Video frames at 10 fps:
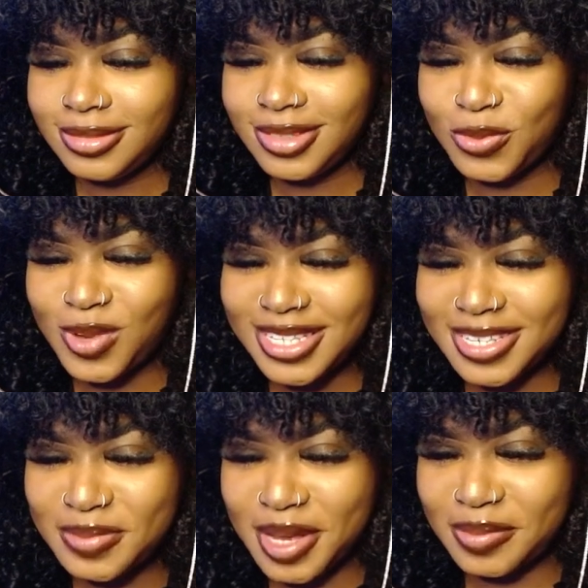What's
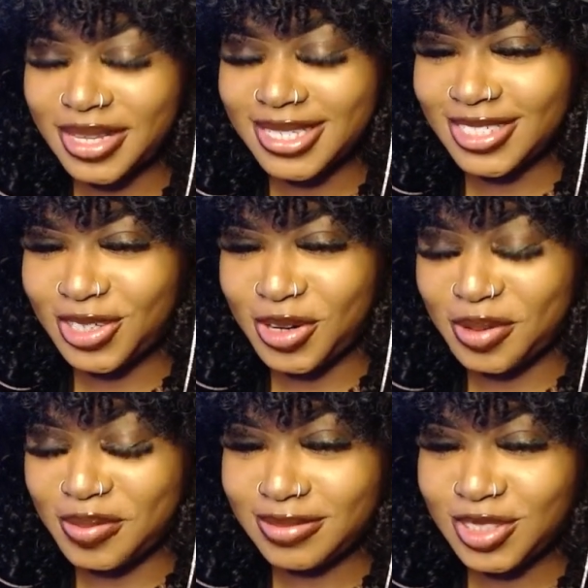up, Bombies? It's your girl
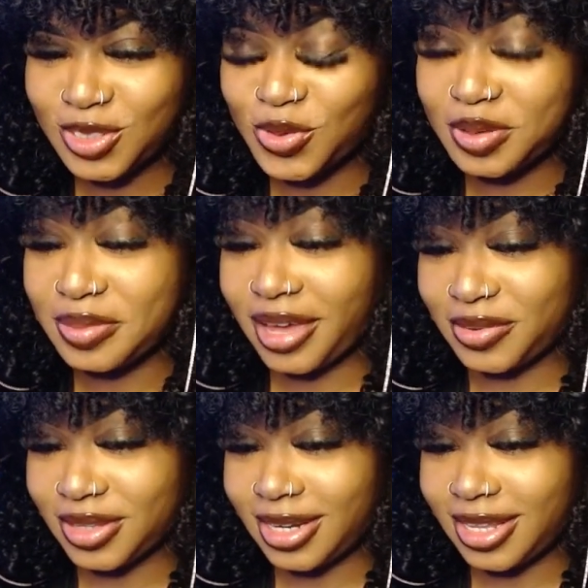Bombshell, or back
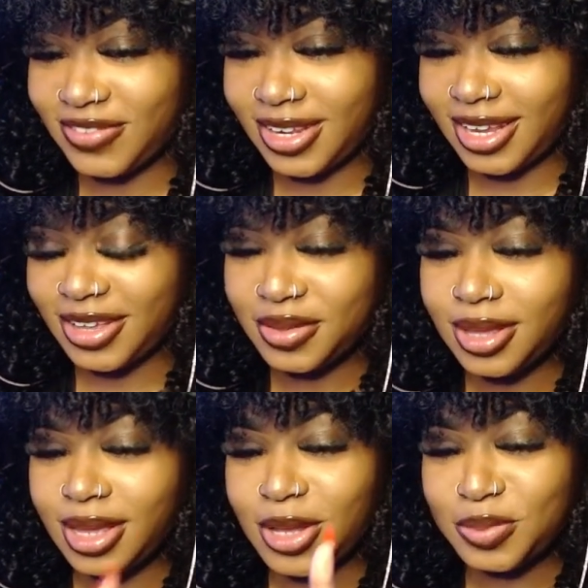with another video.
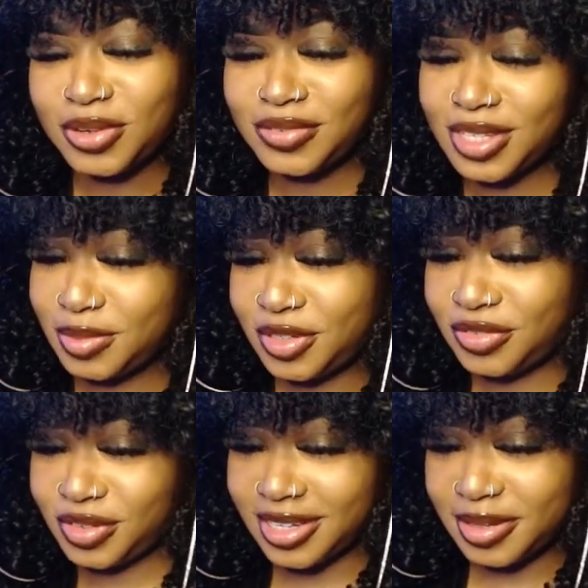Hope you're feeling
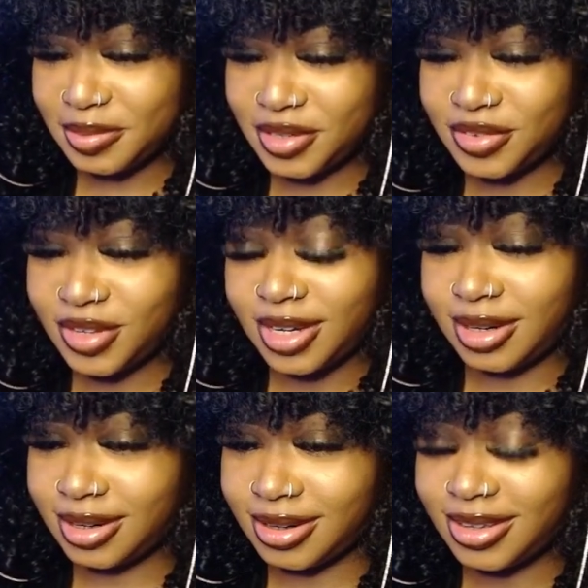beautiful and looking beautiful,
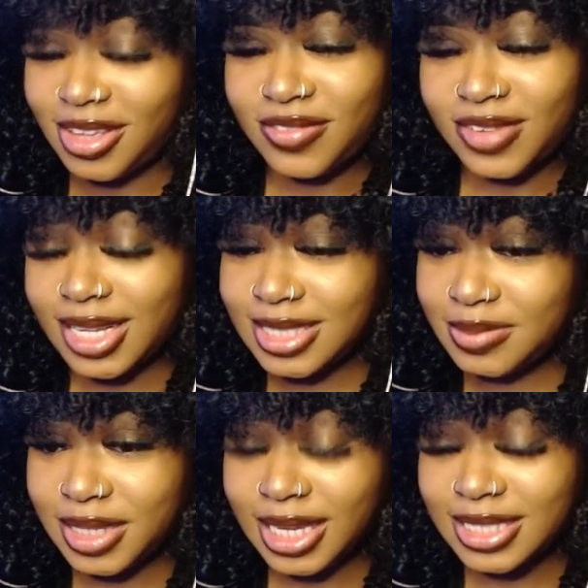girl. Feeling handsome,
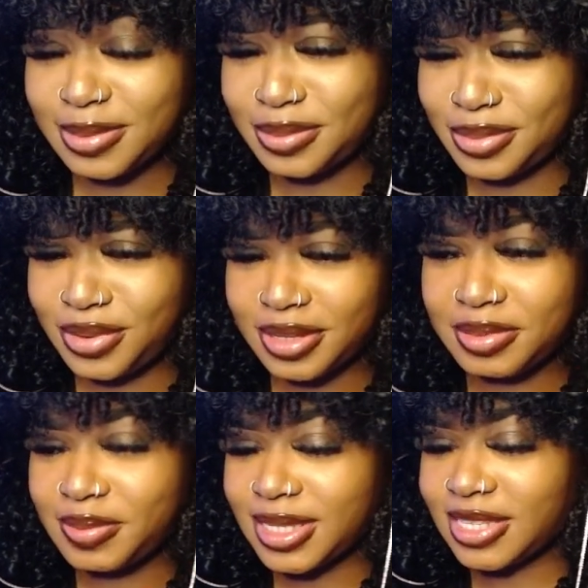looking handsome, boy. Me,
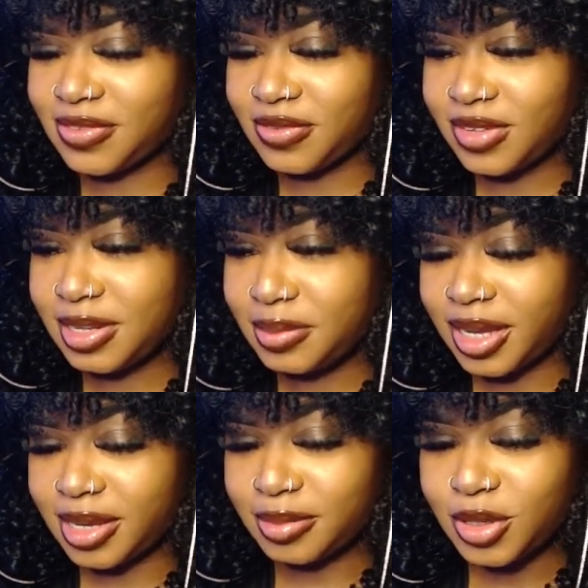myself, I'm feeling
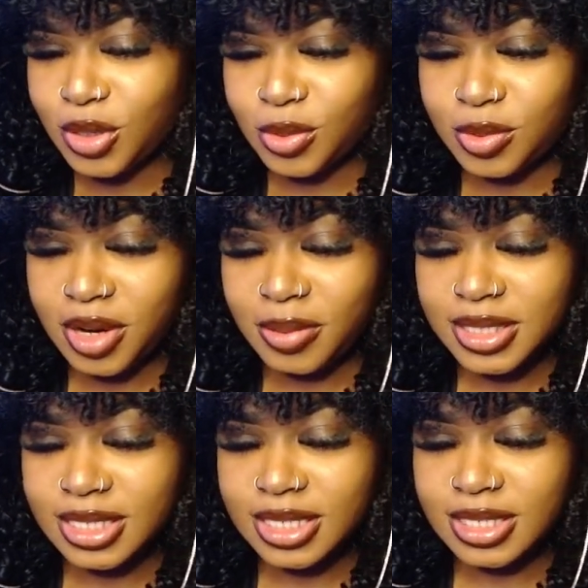bomb. We are about to
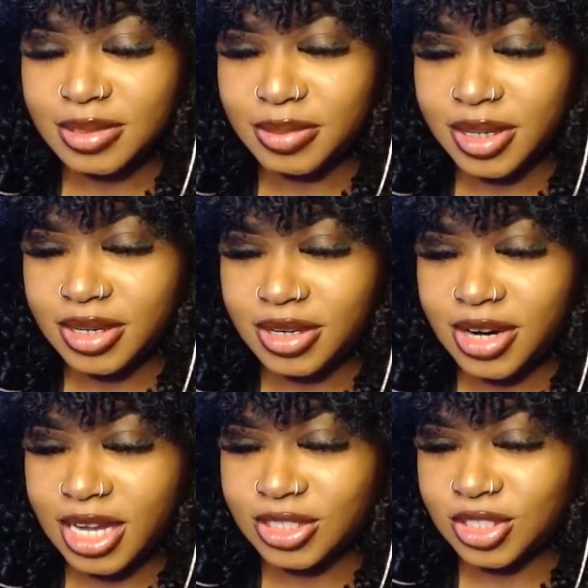get into Bert,
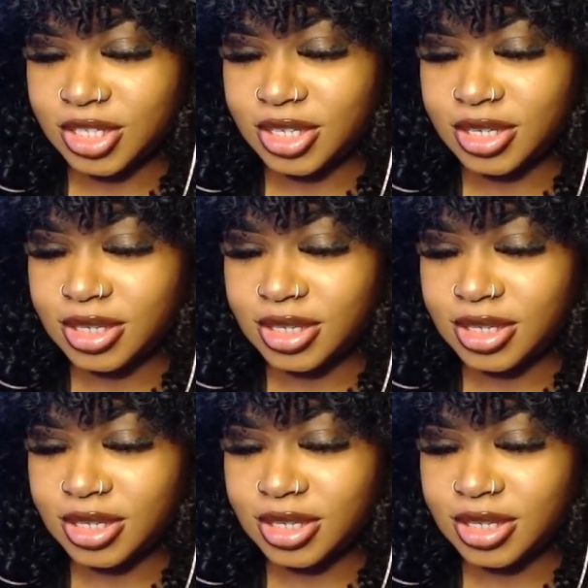Kreischer,